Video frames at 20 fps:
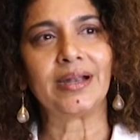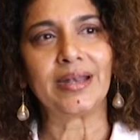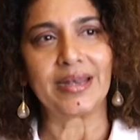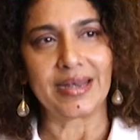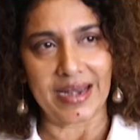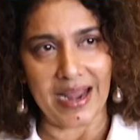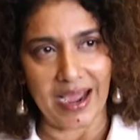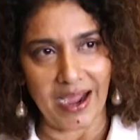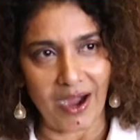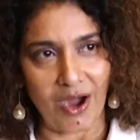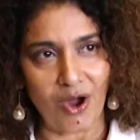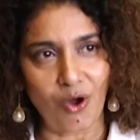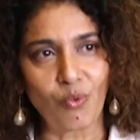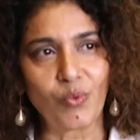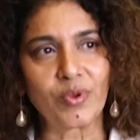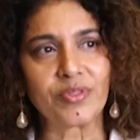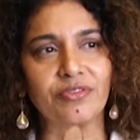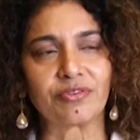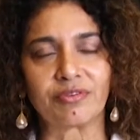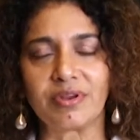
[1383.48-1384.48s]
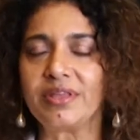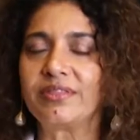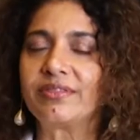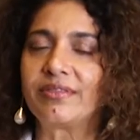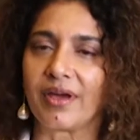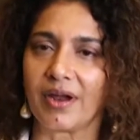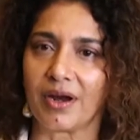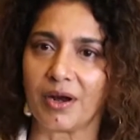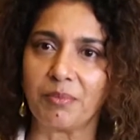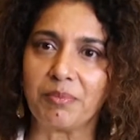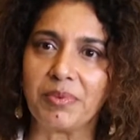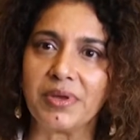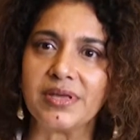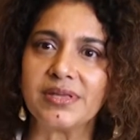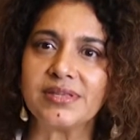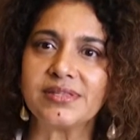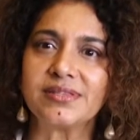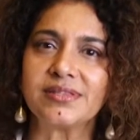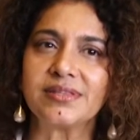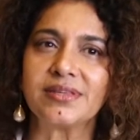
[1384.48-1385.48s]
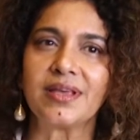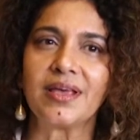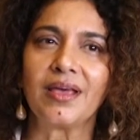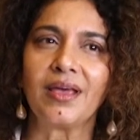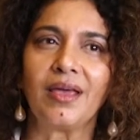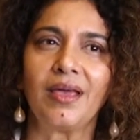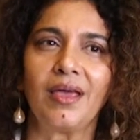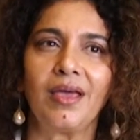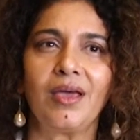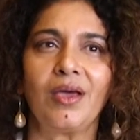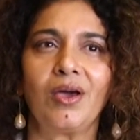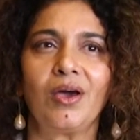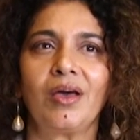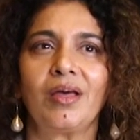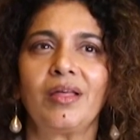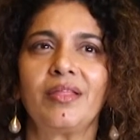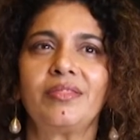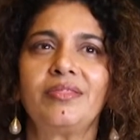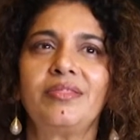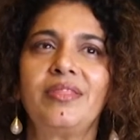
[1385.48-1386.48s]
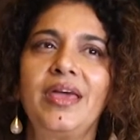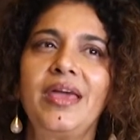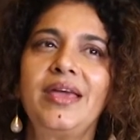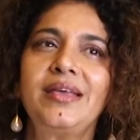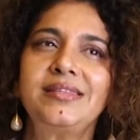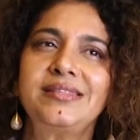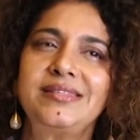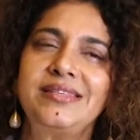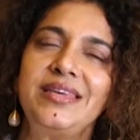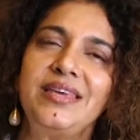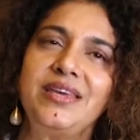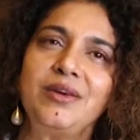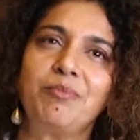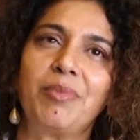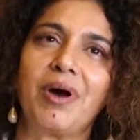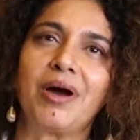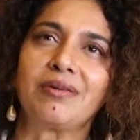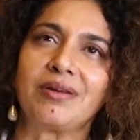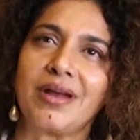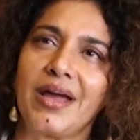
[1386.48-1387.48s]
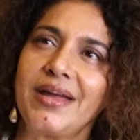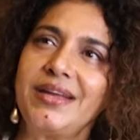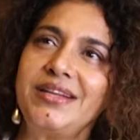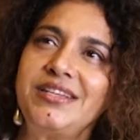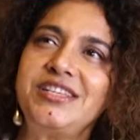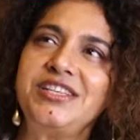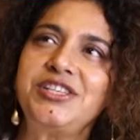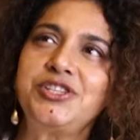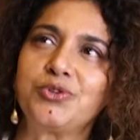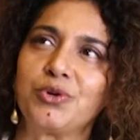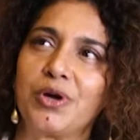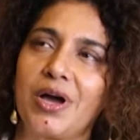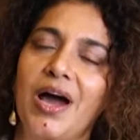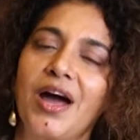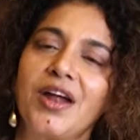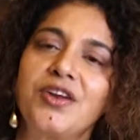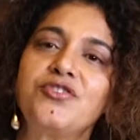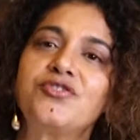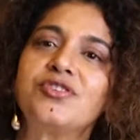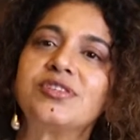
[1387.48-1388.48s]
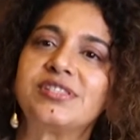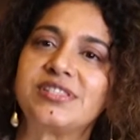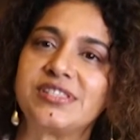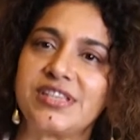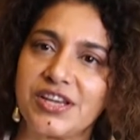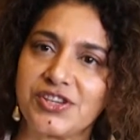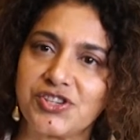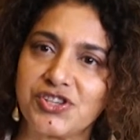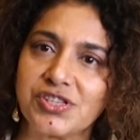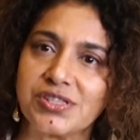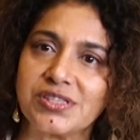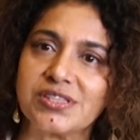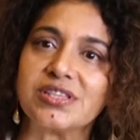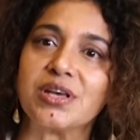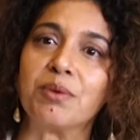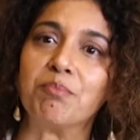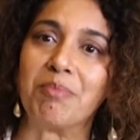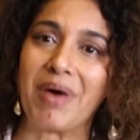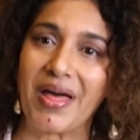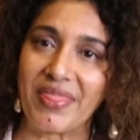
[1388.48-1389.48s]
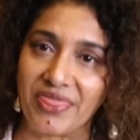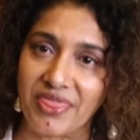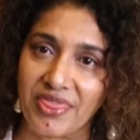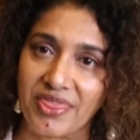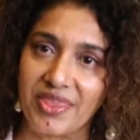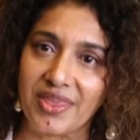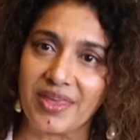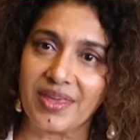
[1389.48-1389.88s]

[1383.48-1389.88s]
now with 3 therapists, they see about 90 to 100 sessions a month.